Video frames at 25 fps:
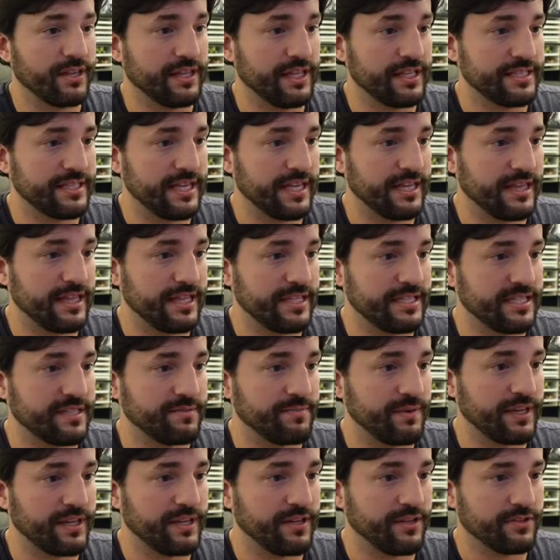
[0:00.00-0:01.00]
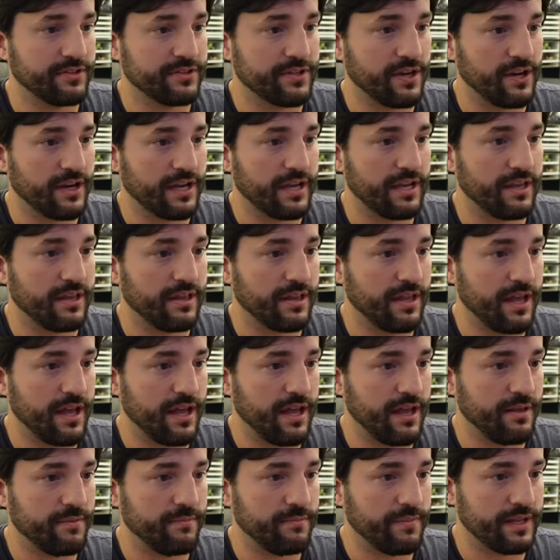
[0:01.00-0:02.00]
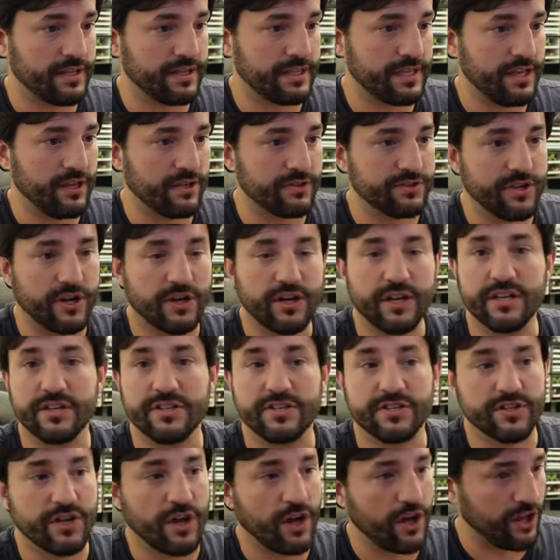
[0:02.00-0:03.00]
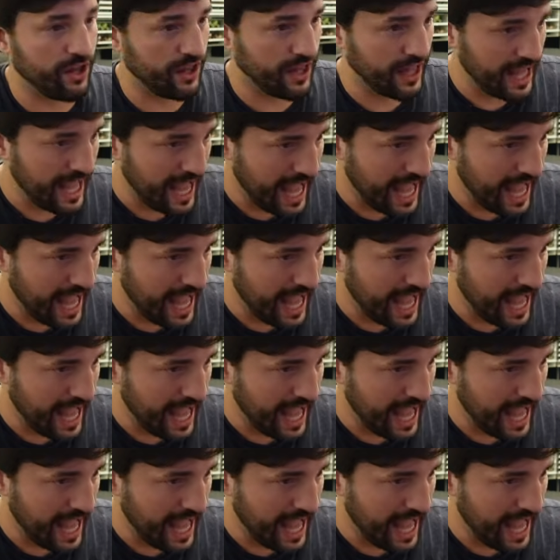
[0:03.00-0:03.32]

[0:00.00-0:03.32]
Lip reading: Let's say this is my kill target. My kill target is Skull.